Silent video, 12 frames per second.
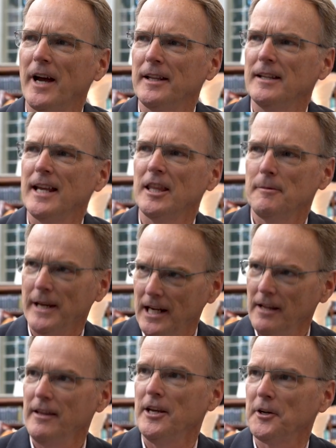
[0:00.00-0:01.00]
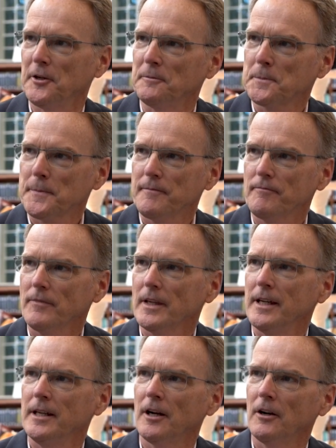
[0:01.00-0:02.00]
at the beginning of the year,
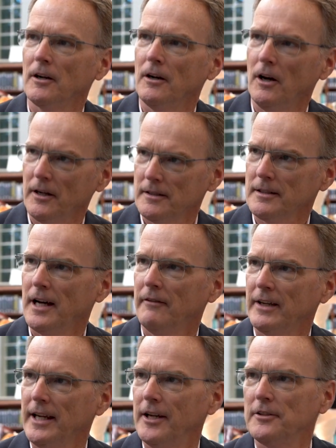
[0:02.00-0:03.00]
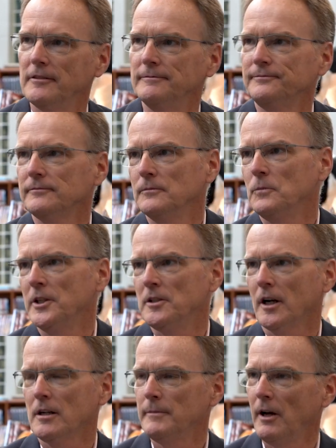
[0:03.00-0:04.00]
in our August convocation, we
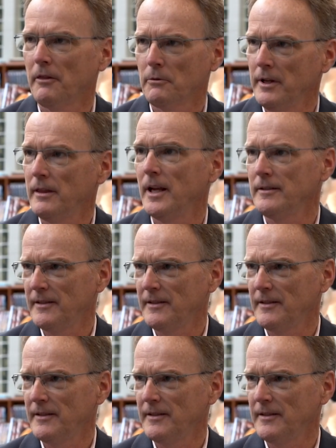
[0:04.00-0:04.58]
talked about three things